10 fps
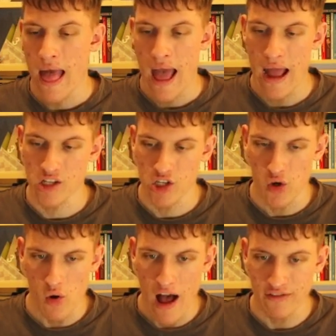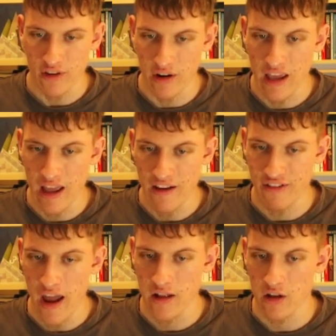And so after king
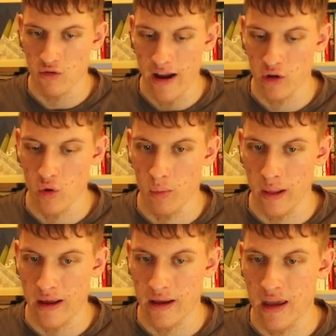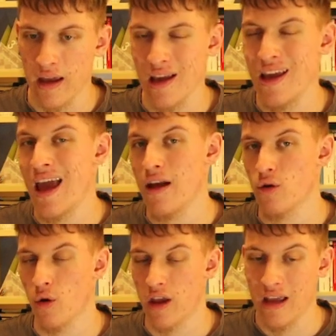f8, trying to play king e8
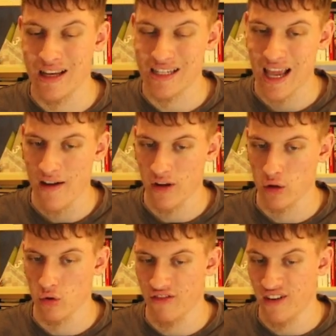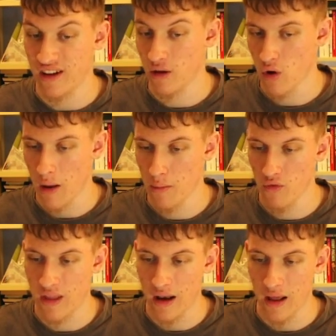or king e7 to defend the rook and
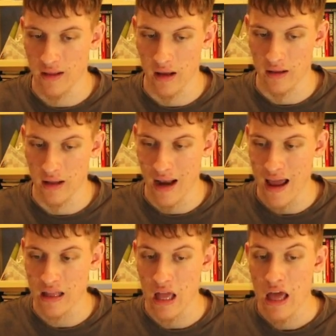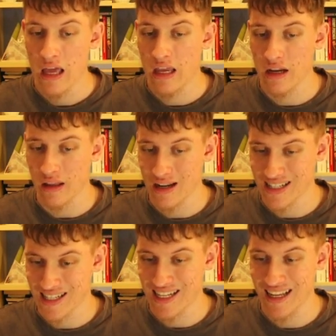move the knight, here there
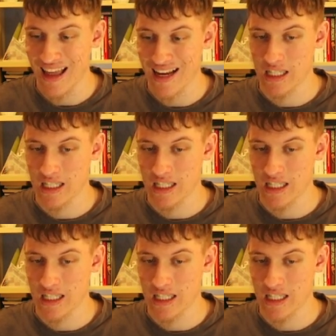is c takes